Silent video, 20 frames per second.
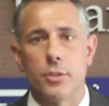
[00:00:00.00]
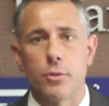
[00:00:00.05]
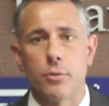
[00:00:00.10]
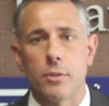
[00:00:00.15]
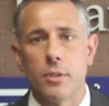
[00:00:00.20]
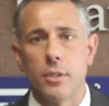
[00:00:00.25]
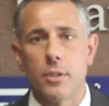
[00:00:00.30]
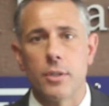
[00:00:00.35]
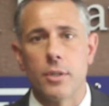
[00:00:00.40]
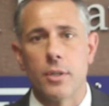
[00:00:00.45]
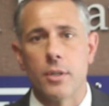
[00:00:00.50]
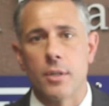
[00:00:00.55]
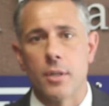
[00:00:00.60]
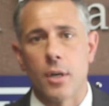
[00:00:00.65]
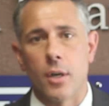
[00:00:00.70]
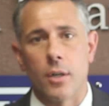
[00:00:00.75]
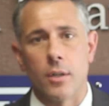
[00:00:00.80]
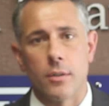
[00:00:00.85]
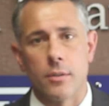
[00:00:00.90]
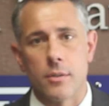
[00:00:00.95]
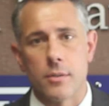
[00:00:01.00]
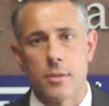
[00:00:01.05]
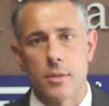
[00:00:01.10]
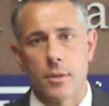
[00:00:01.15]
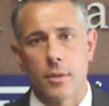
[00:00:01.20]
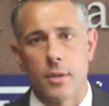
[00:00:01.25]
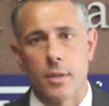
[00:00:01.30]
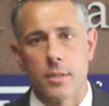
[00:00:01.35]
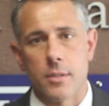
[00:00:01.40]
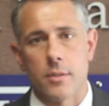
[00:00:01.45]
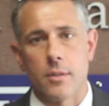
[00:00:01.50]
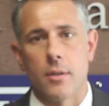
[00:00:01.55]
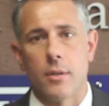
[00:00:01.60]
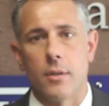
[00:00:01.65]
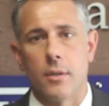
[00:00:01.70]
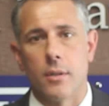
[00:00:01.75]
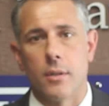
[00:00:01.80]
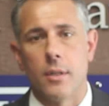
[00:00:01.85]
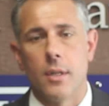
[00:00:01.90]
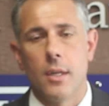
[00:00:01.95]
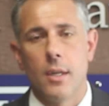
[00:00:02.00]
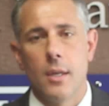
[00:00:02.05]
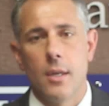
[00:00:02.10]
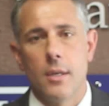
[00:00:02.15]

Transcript: trillion across all